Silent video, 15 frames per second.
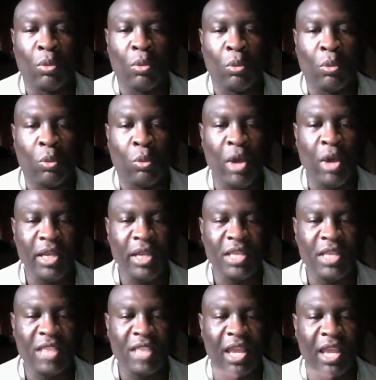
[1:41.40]
What
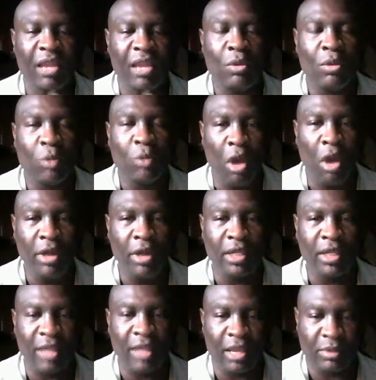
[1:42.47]
is a
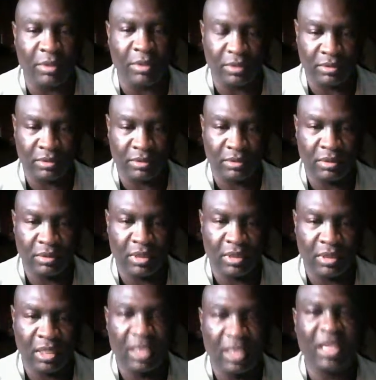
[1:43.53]
warning label?
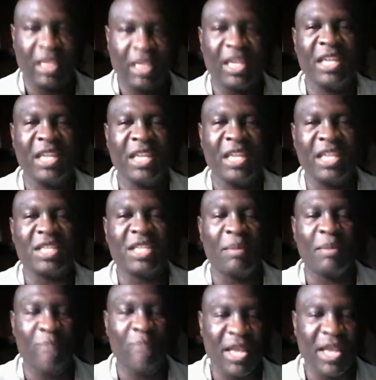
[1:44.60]
It is
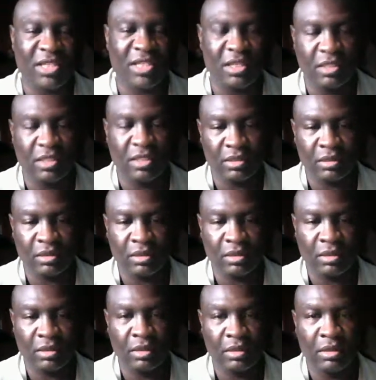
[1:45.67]
a message
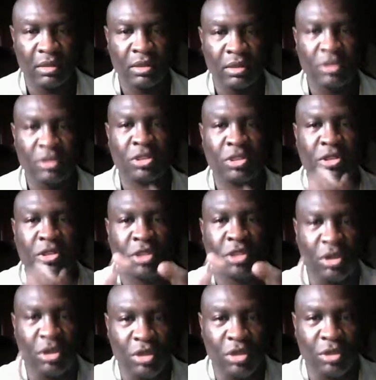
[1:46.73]
to
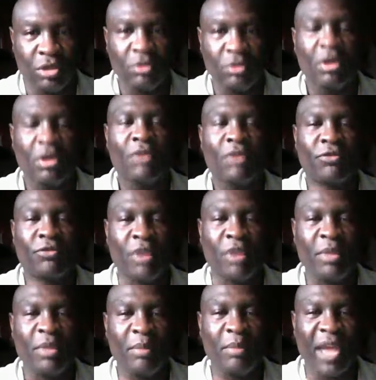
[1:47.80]
you
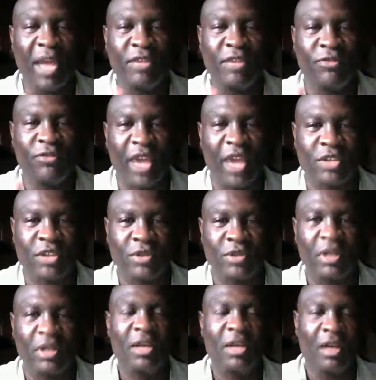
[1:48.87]
from the
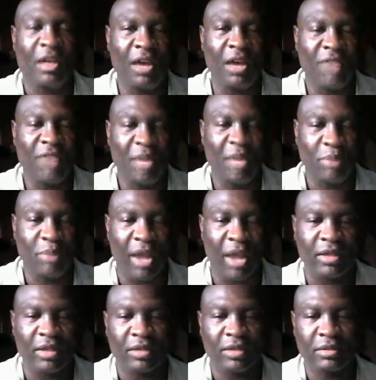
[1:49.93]
manufacturer of that
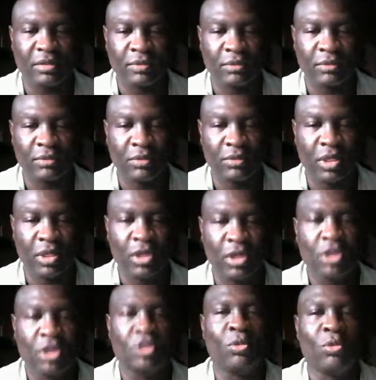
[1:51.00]
product
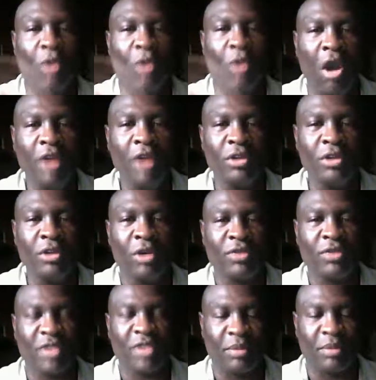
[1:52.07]
to warn you of
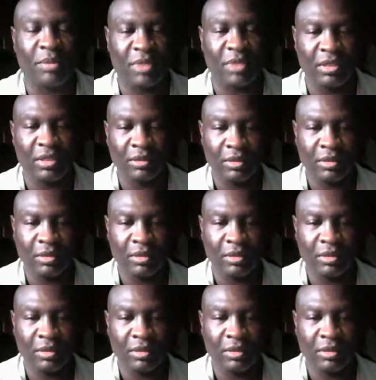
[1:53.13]
something.